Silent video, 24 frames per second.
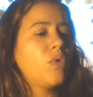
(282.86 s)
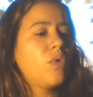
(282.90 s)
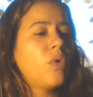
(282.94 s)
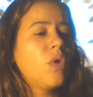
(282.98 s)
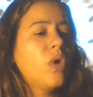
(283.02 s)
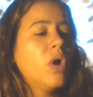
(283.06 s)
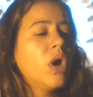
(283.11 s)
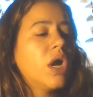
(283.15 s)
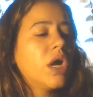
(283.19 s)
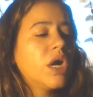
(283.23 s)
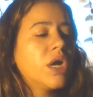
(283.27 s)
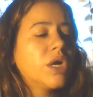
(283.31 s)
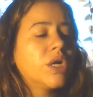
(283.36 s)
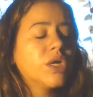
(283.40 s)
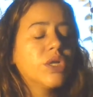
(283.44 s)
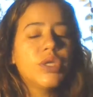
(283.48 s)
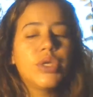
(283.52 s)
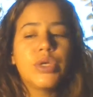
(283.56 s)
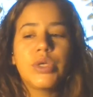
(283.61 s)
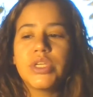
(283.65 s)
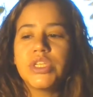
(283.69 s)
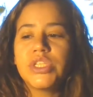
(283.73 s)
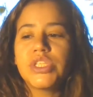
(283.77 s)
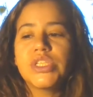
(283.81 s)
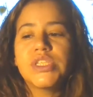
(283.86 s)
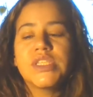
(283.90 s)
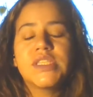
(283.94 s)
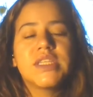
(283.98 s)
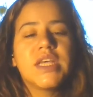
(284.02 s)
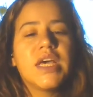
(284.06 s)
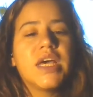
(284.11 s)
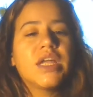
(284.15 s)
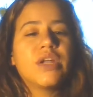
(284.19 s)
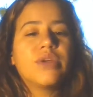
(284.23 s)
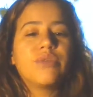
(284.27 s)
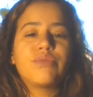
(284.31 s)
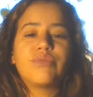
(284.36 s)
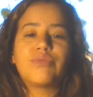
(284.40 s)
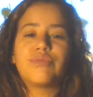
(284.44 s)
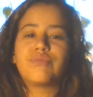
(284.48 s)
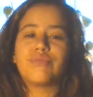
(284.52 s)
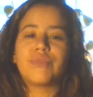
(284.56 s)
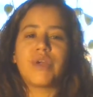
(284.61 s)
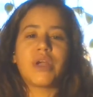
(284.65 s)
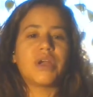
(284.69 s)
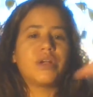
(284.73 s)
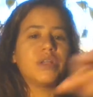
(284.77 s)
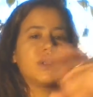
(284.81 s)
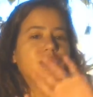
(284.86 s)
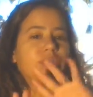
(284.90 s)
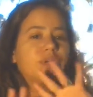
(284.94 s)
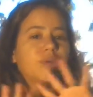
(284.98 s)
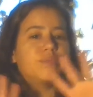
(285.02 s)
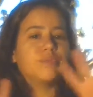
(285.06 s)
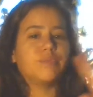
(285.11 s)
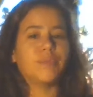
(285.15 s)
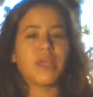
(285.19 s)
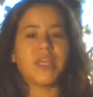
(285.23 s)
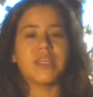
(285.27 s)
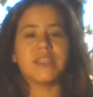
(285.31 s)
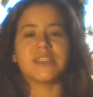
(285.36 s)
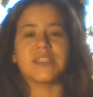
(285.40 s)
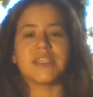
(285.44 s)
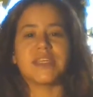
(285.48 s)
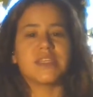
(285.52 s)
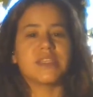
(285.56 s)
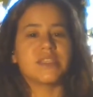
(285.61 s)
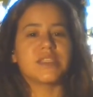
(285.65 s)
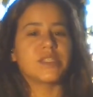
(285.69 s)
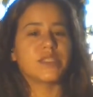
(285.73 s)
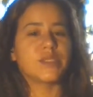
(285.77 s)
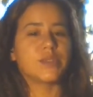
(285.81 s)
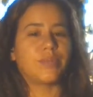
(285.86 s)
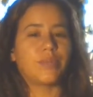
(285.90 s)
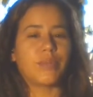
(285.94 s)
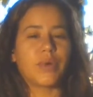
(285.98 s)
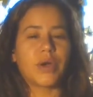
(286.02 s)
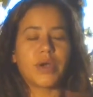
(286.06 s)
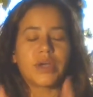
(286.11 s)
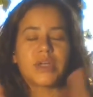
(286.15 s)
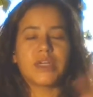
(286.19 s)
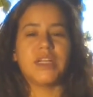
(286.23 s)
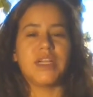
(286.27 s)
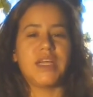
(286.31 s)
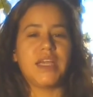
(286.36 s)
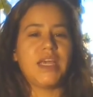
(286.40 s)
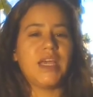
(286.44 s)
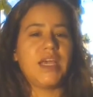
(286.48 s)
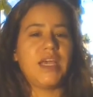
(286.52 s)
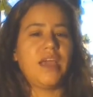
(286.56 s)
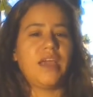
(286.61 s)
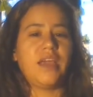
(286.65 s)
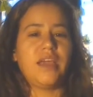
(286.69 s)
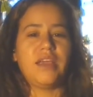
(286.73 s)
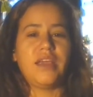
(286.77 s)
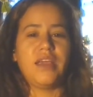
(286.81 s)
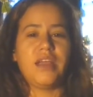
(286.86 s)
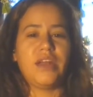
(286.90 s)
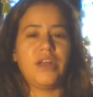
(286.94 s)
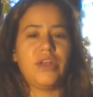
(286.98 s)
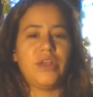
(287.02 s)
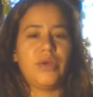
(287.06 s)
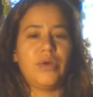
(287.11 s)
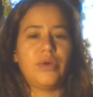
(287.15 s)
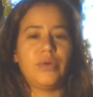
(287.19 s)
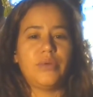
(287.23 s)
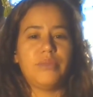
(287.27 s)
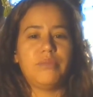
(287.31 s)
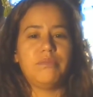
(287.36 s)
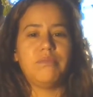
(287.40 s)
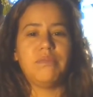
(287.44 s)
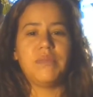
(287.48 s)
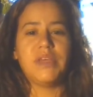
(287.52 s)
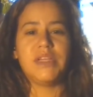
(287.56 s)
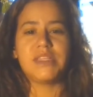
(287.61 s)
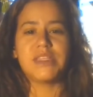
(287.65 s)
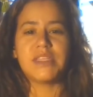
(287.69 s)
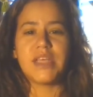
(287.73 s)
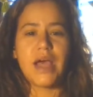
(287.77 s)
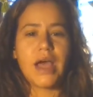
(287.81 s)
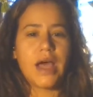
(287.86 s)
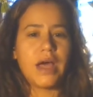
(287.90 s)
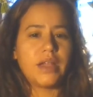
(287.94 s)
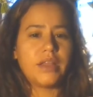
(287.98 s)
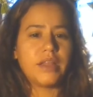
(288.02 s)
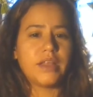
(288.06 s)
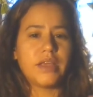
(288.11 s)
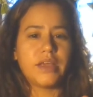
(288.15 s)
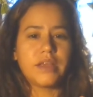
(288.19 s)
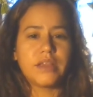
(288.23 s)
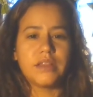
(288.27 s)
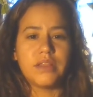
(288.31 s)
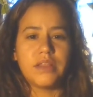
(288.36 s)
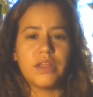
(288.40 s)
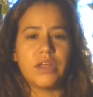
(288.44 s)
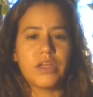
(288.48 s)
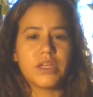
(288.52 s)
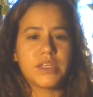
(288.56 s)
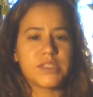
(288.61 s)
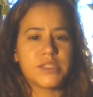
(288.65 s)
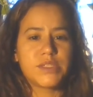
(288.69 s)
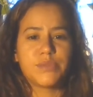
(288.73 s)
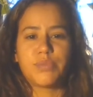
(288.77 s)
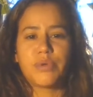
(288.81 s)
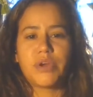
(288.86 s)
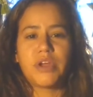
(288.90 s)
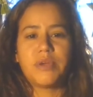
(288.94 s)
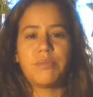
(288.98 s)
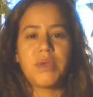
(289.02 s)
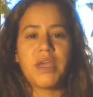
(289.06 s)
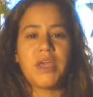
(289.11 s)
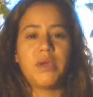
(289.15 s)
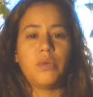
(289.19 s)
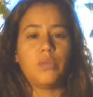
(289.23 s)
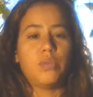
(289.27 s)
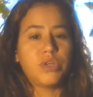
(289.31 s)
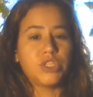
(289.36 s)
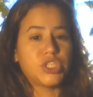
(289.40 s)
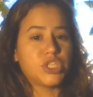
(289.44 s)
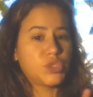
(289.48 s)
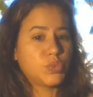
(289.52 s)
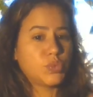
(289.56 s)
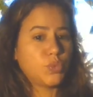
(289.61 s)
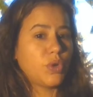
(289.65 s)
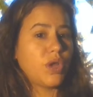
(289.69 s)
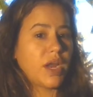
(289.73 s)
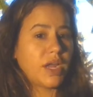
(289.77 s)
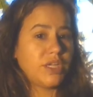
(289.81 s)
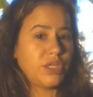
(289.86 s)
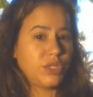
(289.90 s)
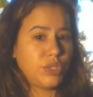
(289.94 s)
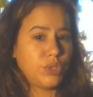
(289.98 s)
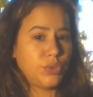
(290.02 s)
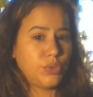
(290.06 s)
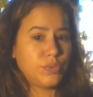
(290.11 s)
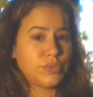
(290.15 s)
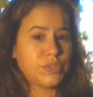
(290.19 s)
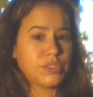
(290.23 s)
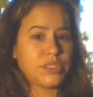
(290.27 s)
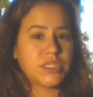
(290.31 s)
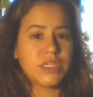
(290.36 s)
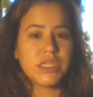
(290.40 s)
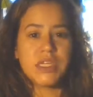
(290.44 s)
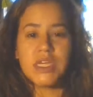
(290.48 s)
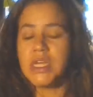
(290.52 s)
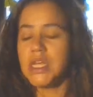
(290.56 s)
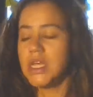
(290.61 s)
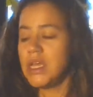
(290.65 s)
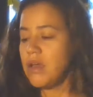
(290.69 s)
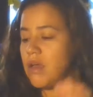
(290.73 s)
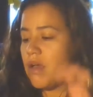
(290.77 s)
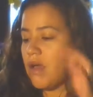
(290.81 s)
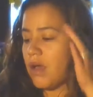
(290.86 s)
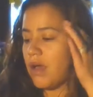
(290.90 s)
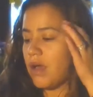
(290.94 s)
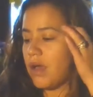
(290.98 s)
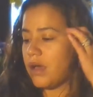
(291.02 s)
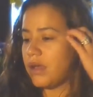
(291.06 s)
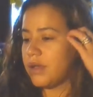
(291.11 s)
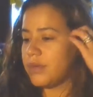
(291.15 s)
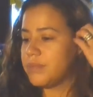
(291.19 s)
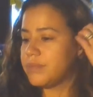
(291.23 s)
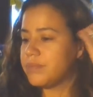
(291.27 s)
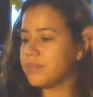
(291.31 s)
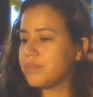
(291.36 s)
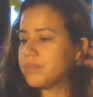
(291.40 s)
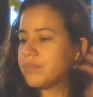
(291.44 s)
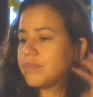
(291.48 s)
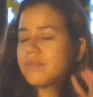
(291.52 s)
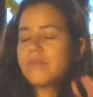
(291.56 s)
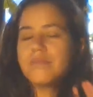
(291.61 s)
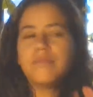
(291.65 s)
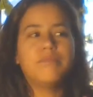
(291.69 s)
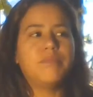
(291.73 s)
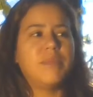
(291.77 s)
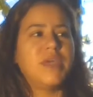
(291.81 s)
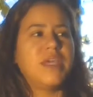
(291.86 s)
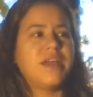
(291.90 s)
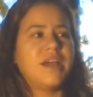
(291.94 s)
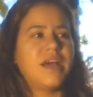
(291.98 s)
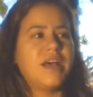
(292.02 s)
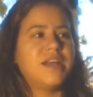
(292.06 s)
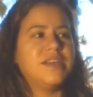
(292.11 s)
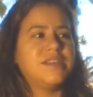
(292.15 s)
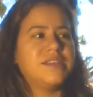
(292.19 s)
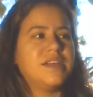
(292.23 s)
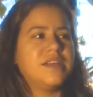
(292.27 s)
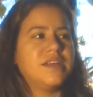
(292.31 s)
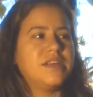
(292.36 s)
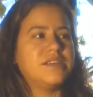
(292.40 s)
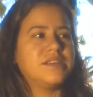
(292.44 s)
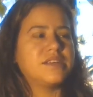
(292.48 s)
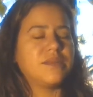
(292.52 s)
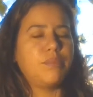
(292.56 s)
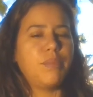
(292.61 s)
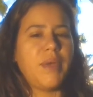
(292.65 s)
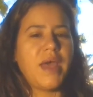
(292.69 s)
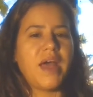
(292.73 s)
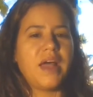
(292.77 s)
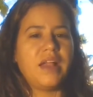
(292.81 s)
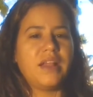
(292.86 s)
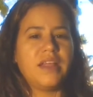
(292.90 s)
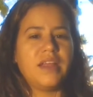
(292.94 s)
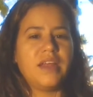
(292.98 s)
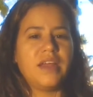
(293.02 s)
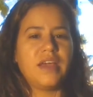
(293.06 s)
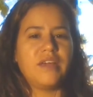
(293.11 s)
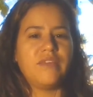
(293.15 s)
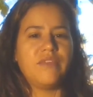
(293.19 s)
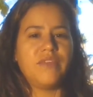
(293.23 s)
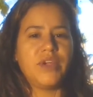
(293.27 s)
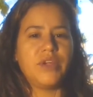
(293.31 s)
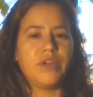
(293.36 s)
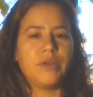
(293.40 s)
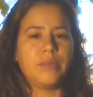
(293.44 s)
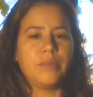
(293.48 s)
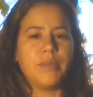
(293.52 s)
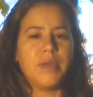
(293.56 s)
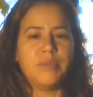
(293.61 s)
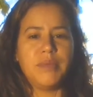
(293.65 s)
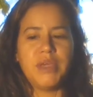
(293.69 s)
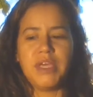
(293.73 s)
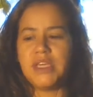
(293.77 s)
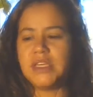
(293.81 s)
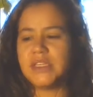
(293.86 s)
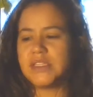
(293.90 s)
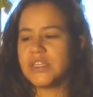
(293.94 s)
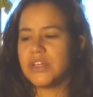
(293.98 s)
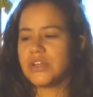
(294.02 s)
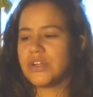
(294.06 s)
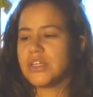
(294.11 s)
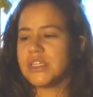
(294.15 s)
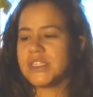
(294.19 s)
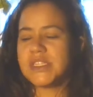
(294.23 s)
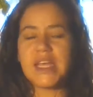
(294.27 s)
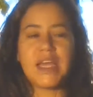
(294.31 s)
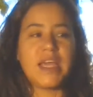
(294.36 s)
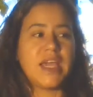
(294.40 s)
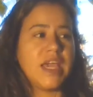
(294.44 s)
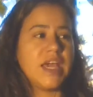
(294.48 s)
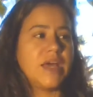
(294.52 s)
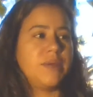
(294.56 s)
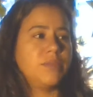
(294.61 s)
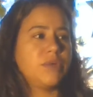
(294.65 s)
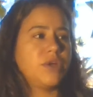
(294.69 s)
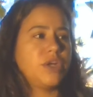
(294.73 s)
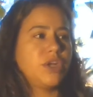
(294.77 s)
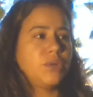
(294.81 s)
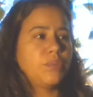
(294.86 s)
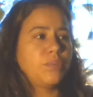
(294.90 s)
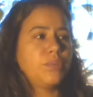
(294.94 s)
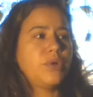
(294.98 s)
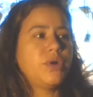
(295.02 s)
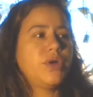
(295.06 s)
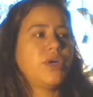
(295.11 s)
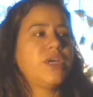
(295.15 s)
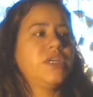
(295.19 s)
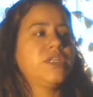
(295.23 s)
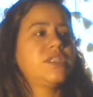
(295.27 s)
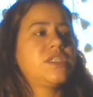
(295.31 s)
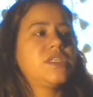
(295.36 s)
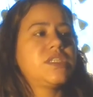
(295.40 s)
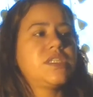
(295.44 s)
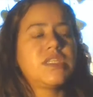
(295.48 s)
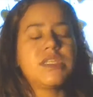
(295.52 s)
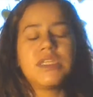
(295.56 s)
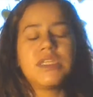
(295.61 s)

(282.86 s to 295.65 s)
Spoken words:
Or you can just get a regular basic sparkly, metallic look spray paint, which is what I used. Because it is a palette, I figured it might be easier because I am going to put